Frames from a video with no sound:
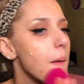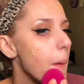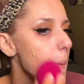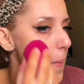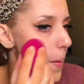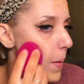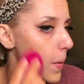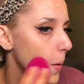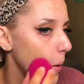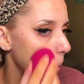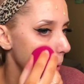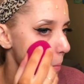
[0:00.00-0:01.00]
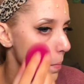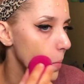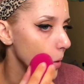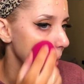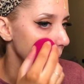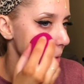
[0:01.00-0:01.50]
I'm just gonna
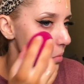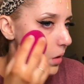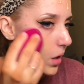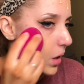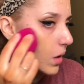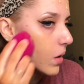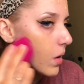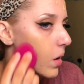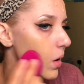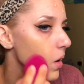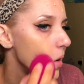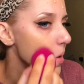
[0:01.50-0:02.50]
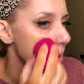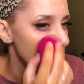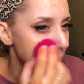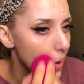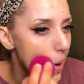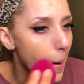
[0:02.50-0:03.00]
blend.
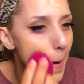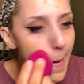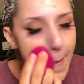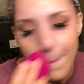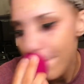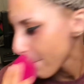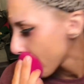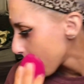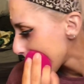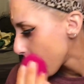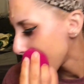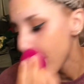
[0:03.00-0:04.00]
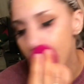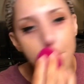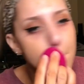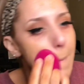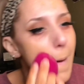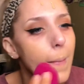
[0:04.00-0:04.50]
I
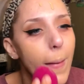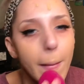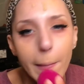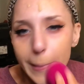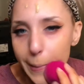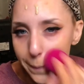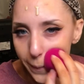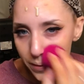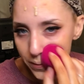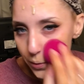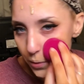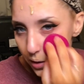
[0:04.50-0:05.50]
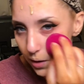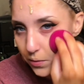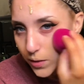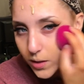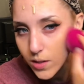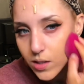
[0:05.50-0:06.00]
like super full
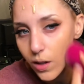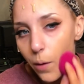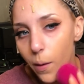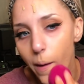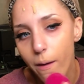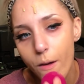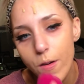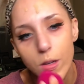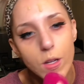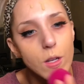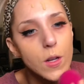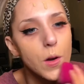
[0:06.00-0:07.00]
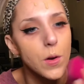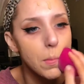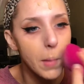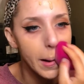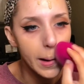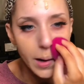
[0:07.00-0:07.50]
coverage, so I usually do,
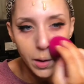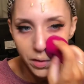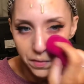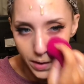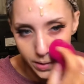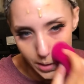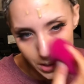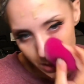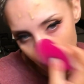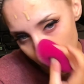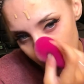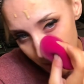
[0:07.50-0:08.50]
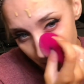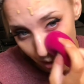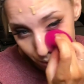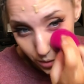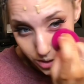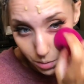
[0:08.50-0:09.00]
depending on what foundation I'm using,
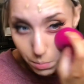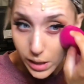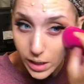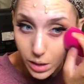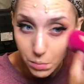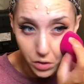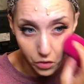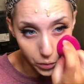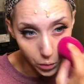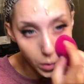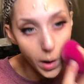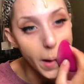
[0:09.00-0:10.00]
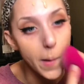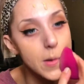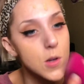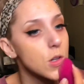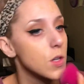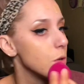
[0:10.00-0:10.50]
if it's a medium to full, I'll
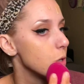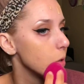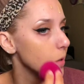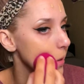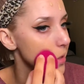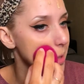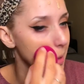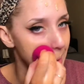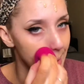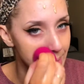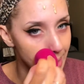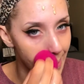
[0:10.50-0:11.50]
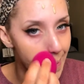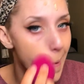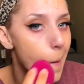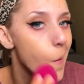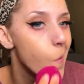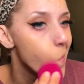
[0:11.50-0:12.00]
usually do 2 layers, because
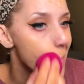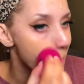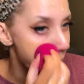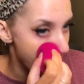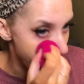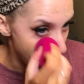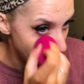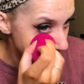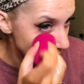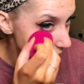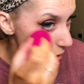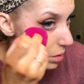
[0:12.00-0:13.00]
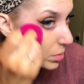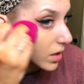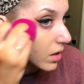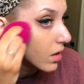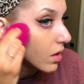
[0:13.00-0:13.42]
that's how I be.